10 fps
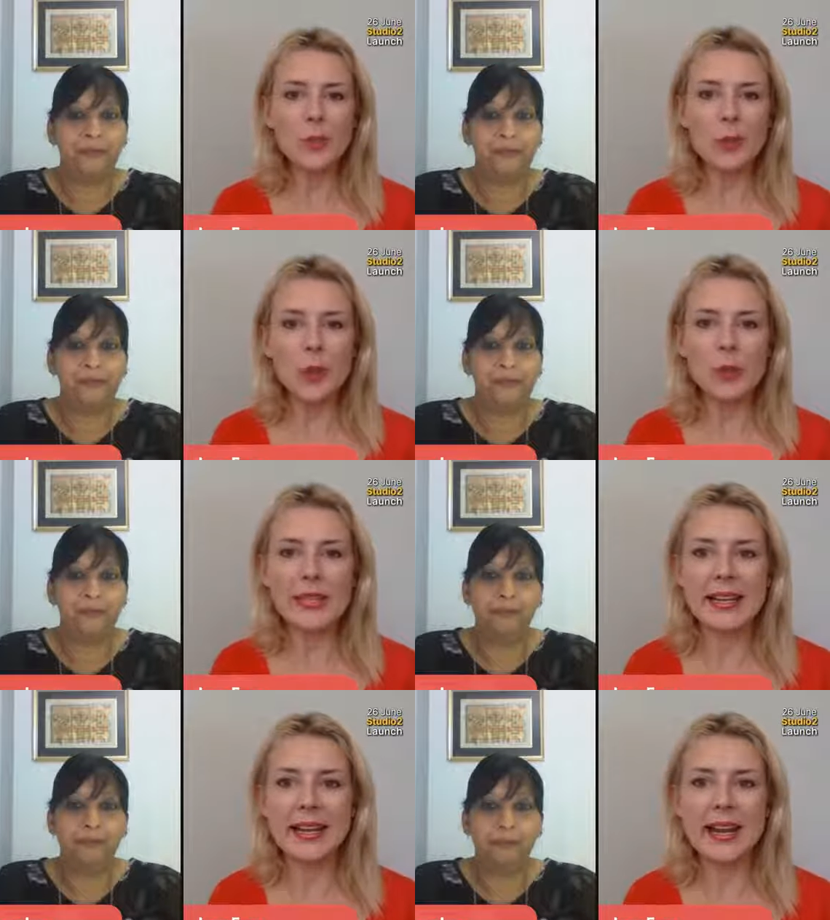Speaker 1: to pause
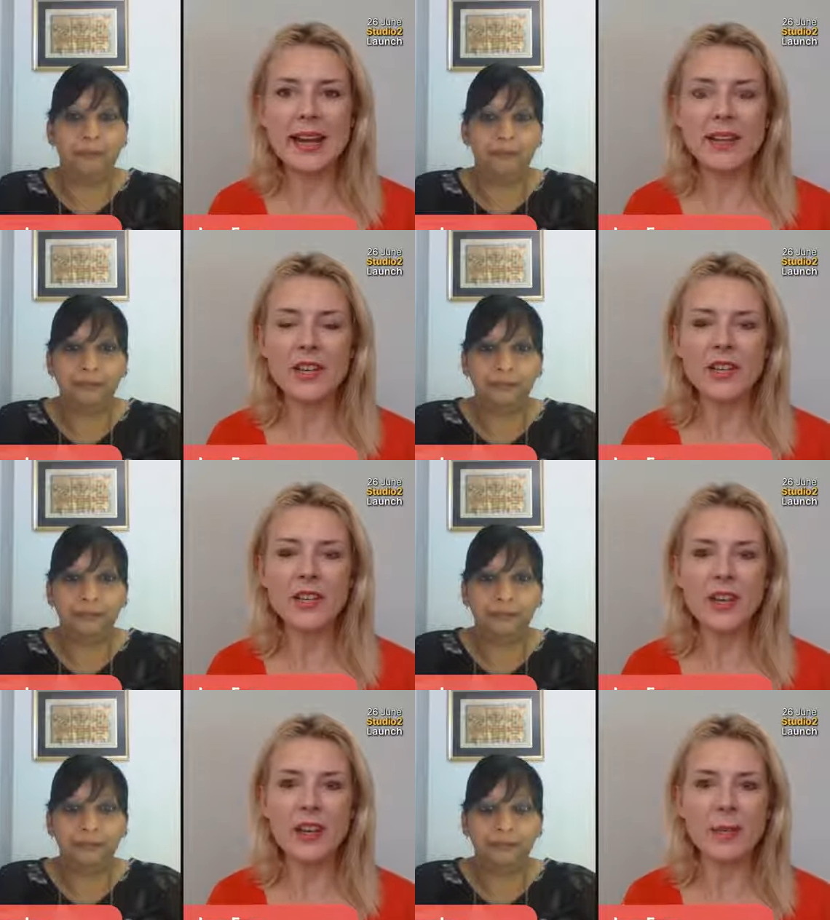and
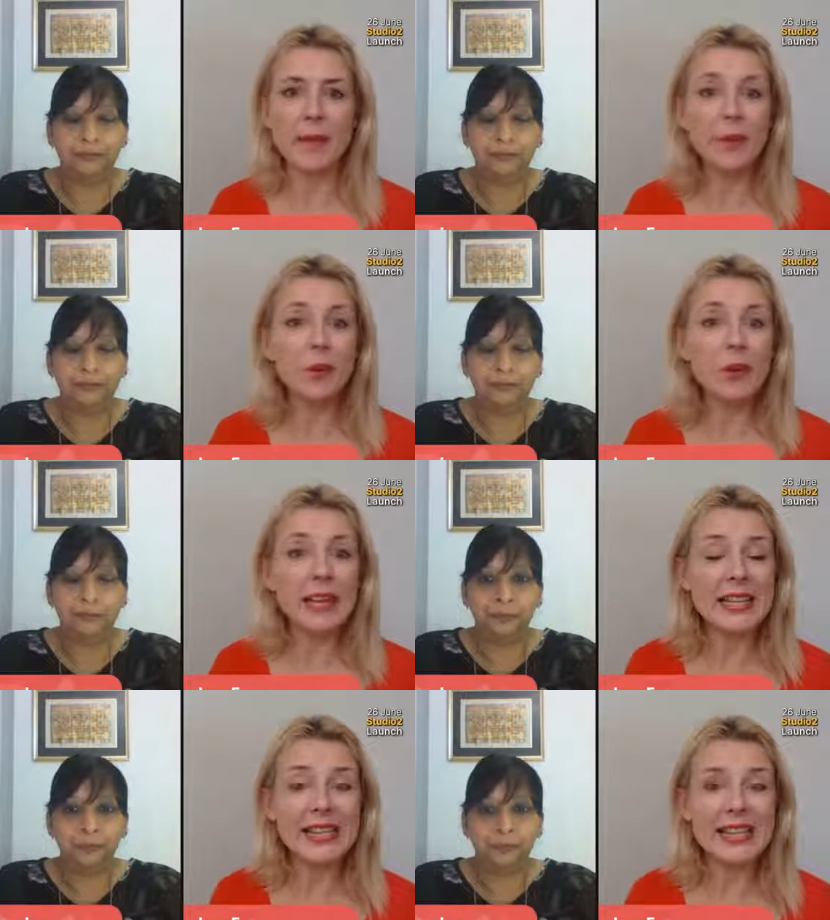encourage uh, people who
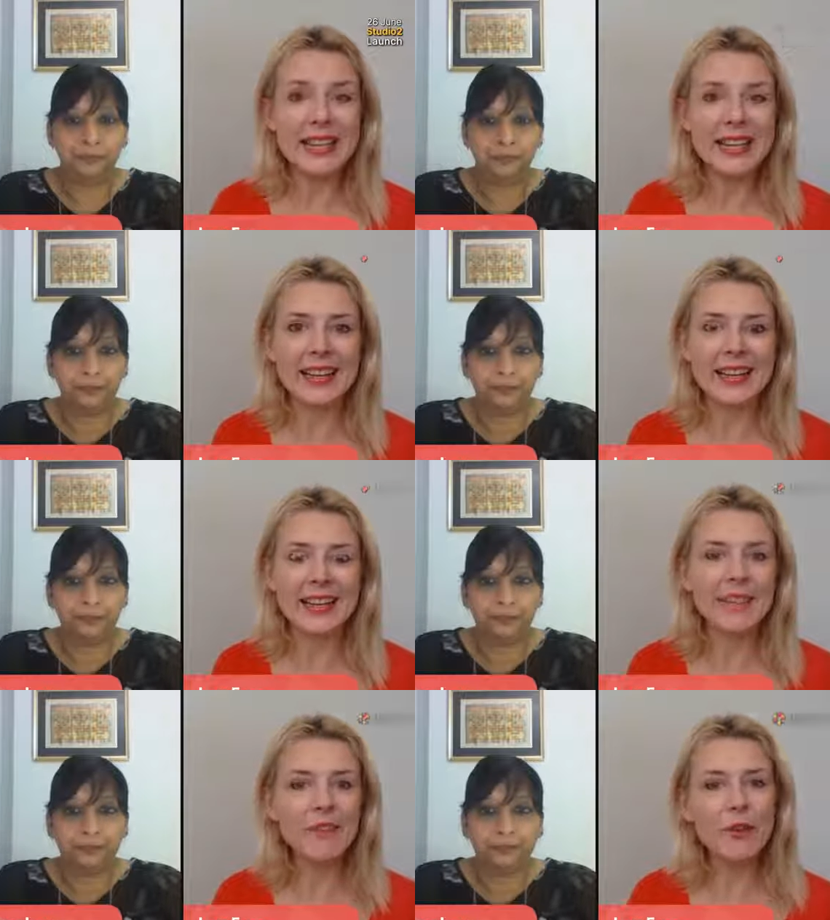are listening uh,
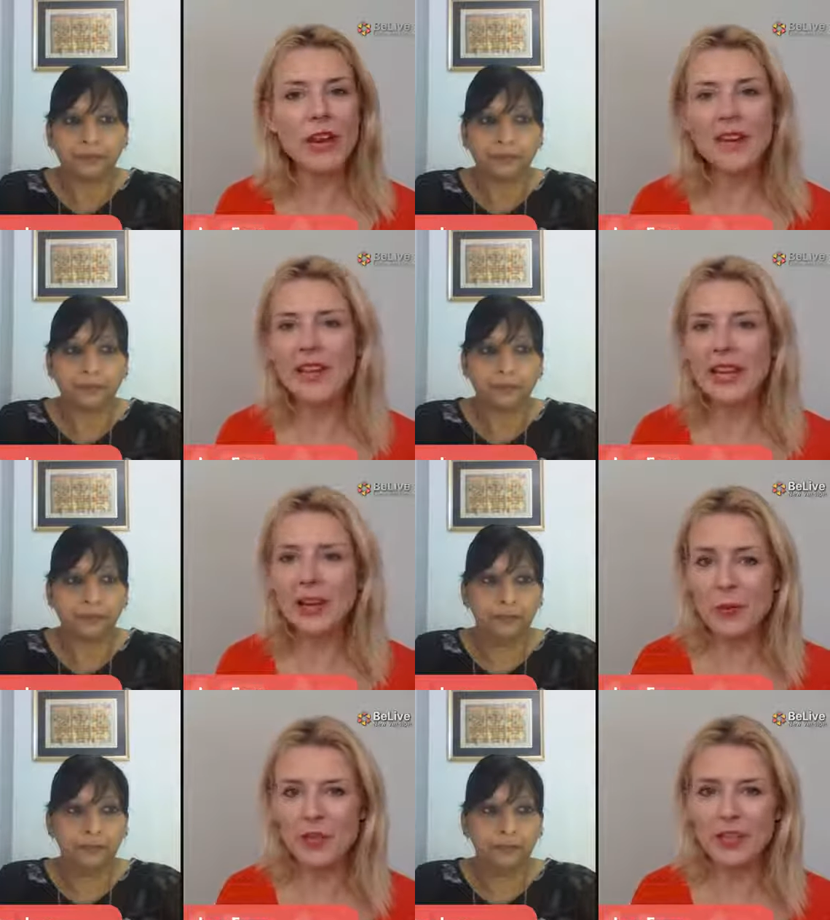if you have
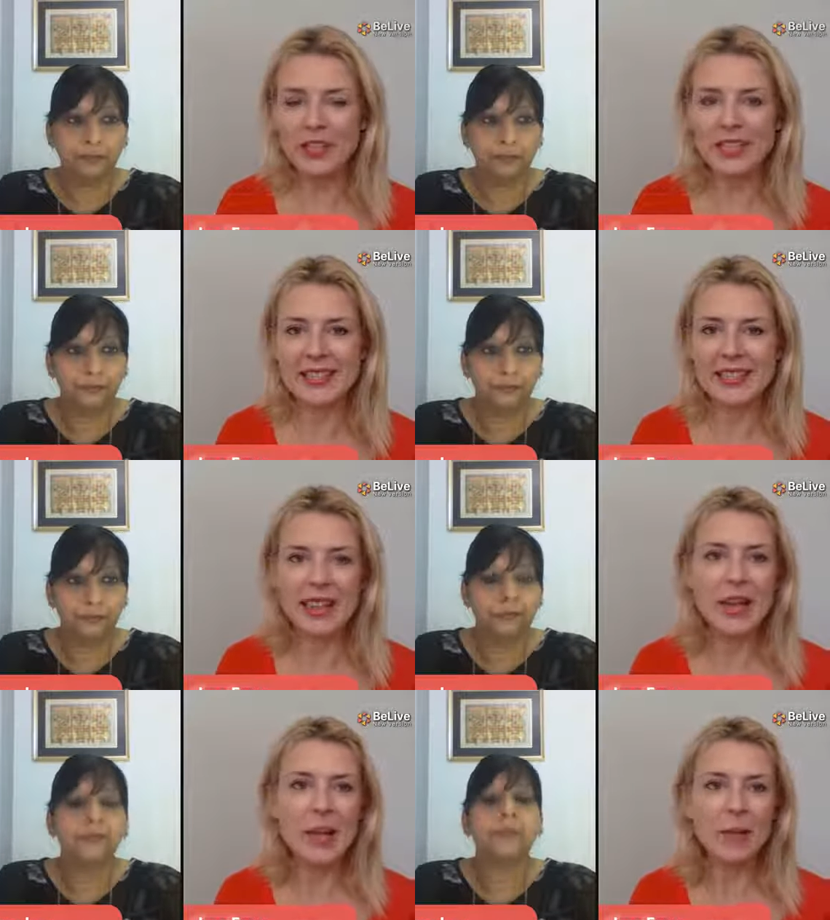any questions,
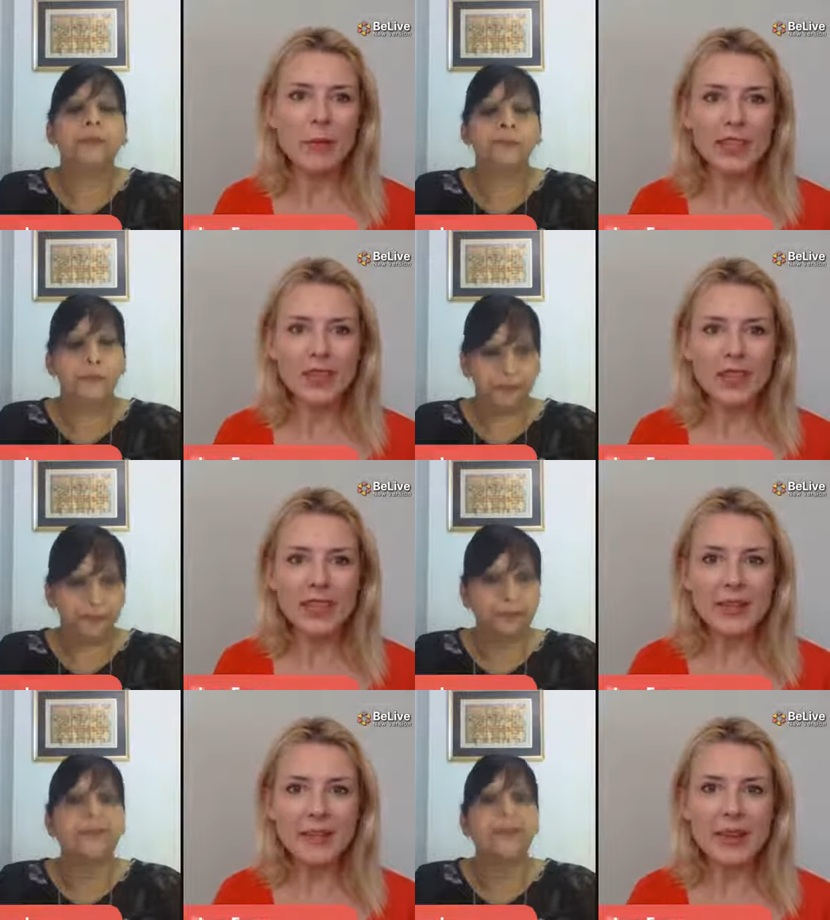please mm-hmm. write
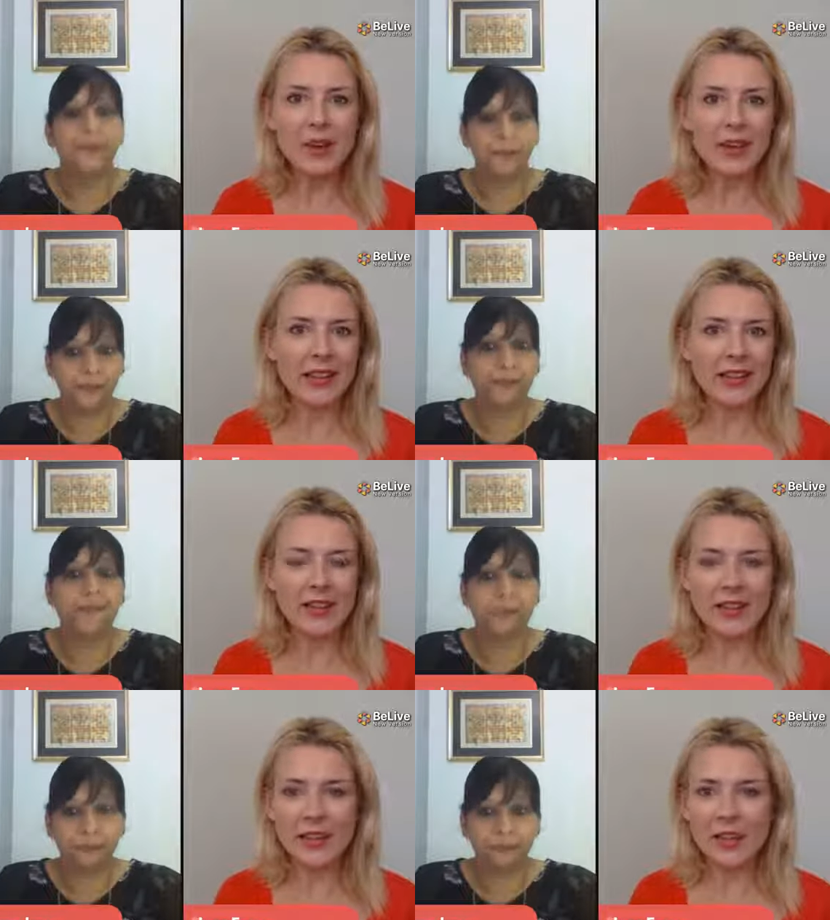them down under
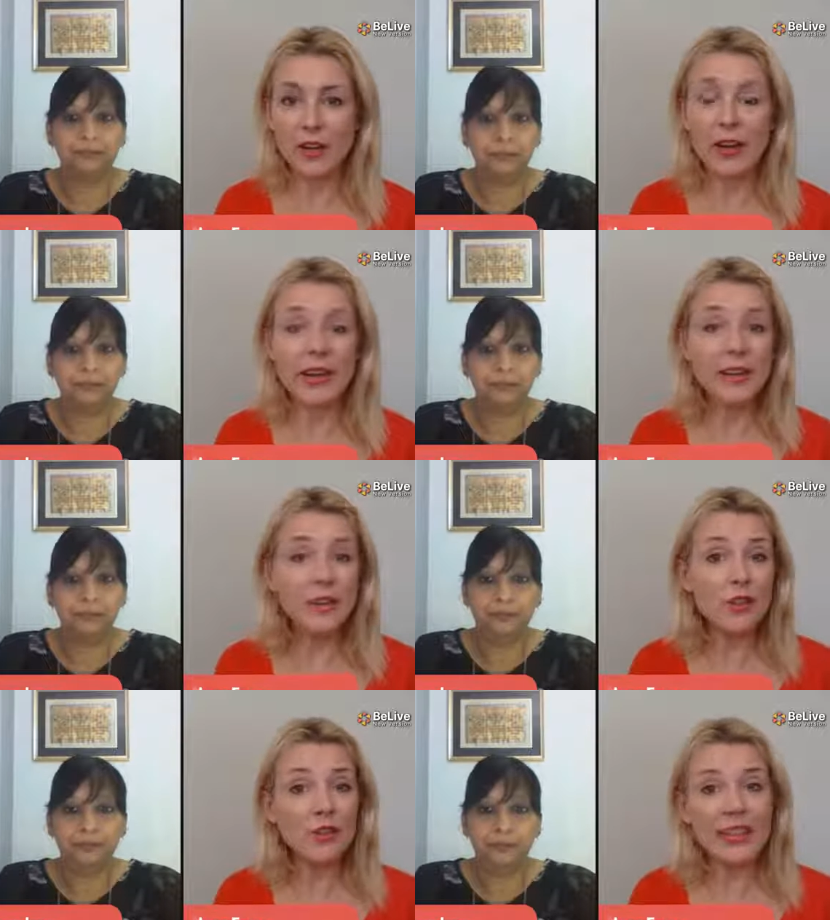the video, either
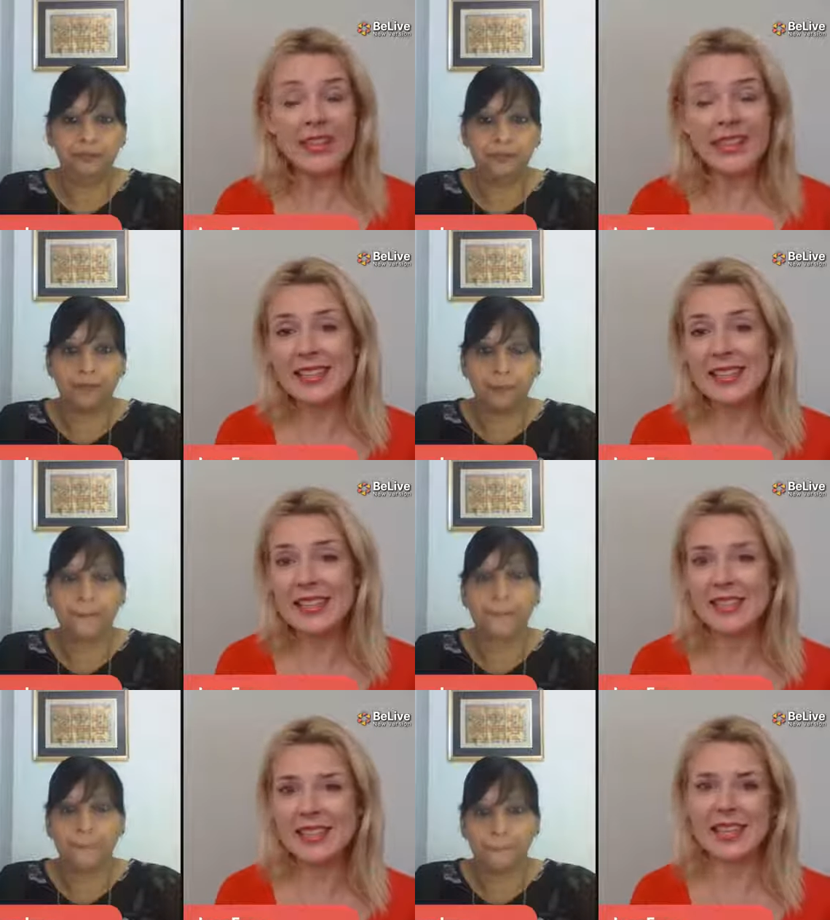during this
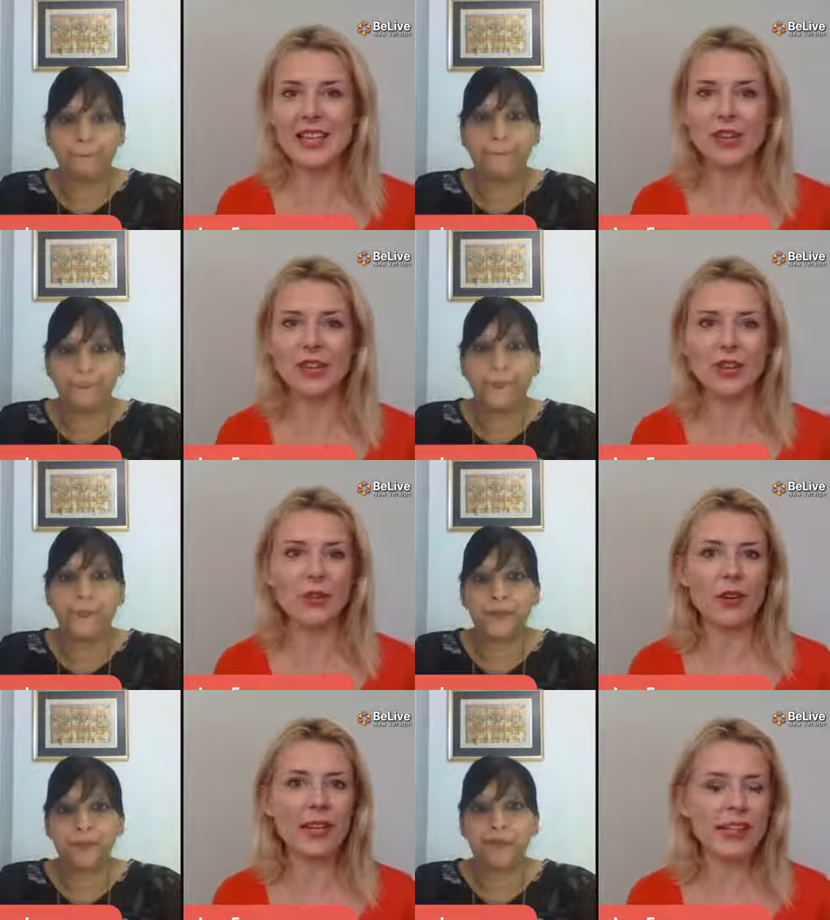conversation
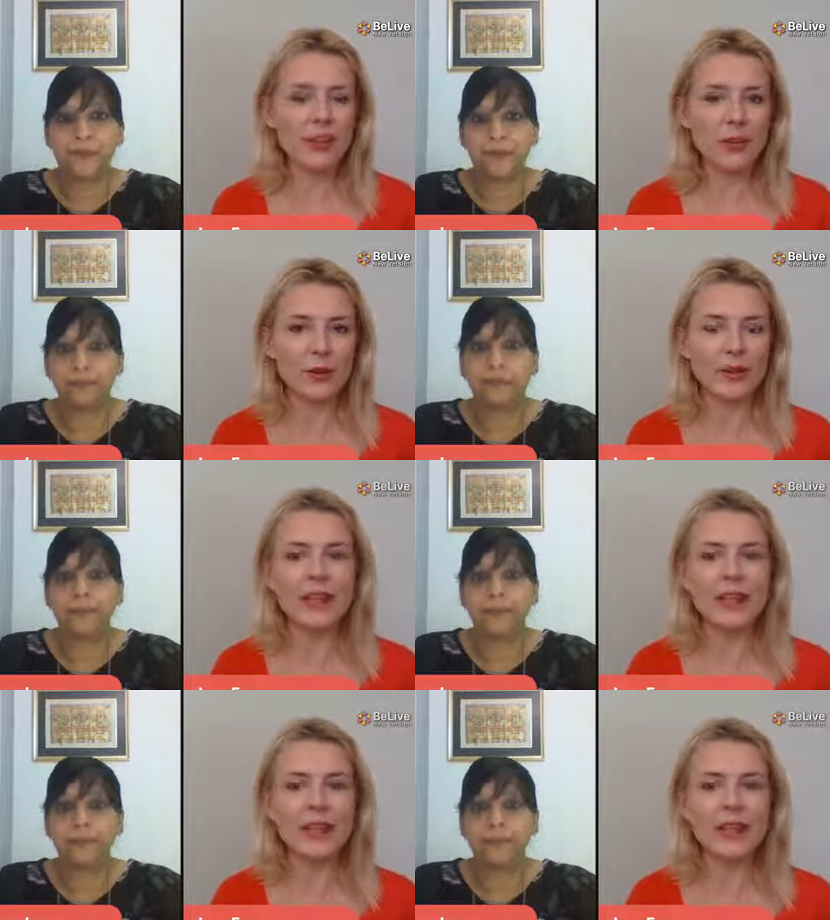or later on.